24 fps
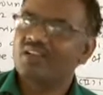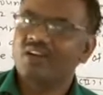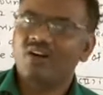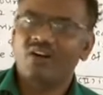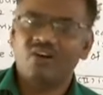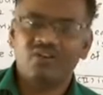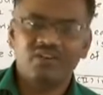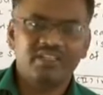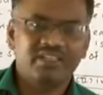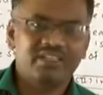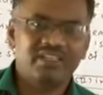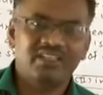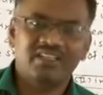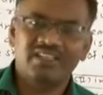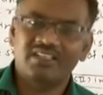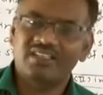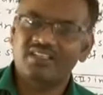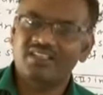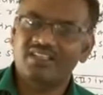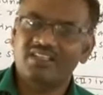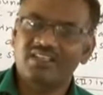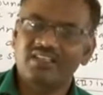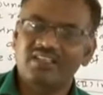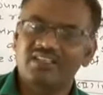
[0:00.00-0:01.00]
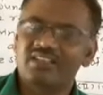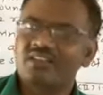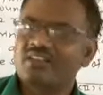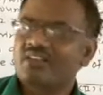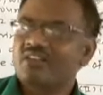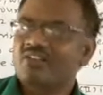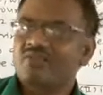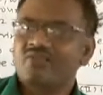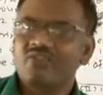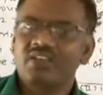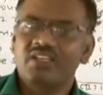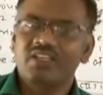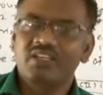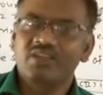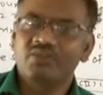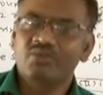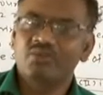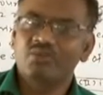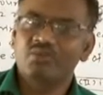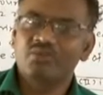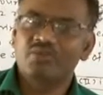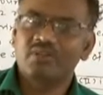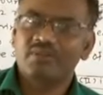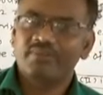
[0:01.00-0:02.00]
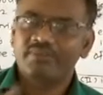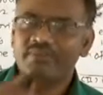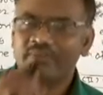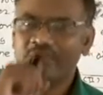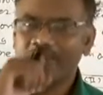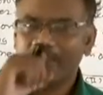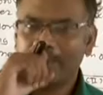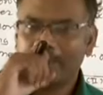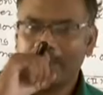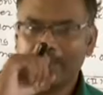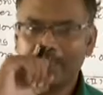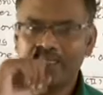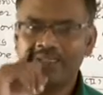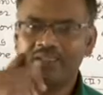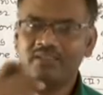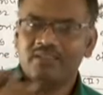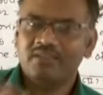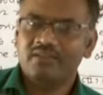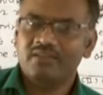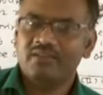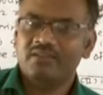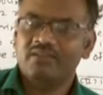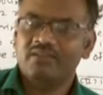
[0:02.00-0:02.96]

or industries, we use this